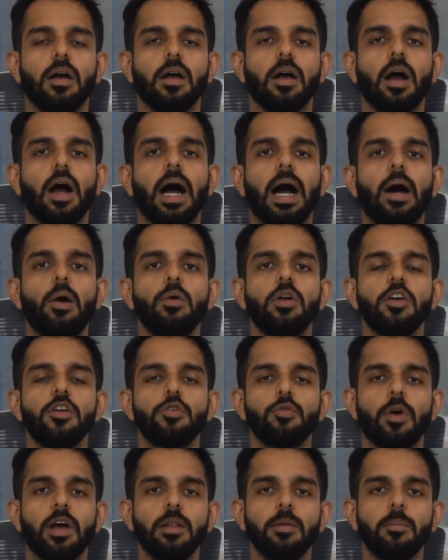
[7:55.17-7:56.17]
How
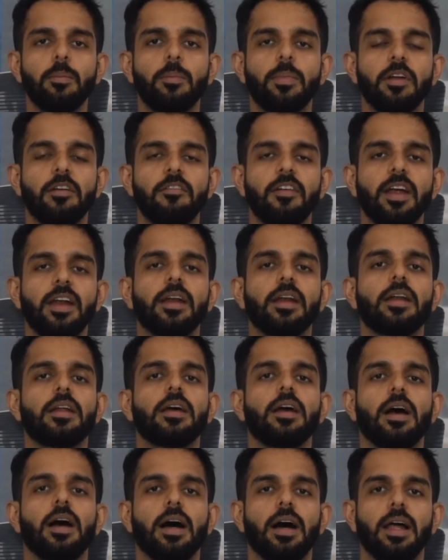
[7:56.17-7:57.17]
does one prevent
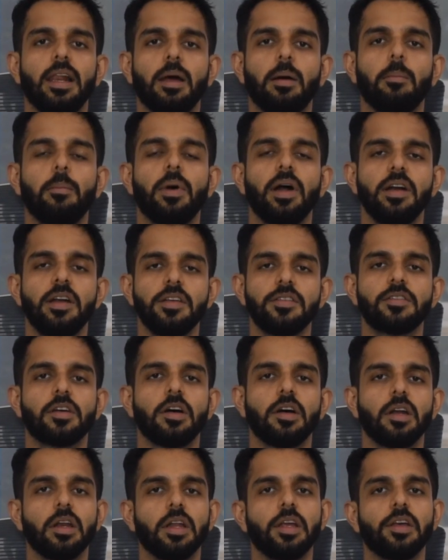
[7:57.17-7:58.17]
a lumbar disc
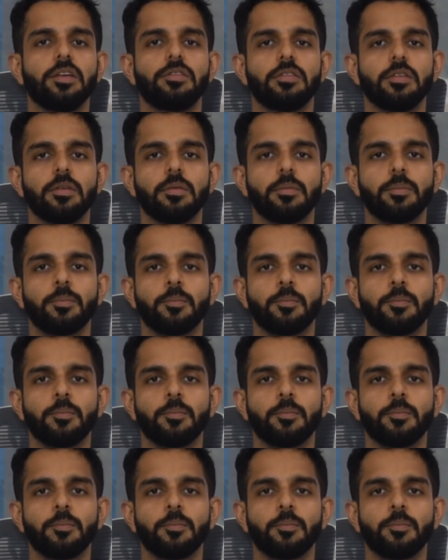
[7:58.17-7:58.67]
herniation?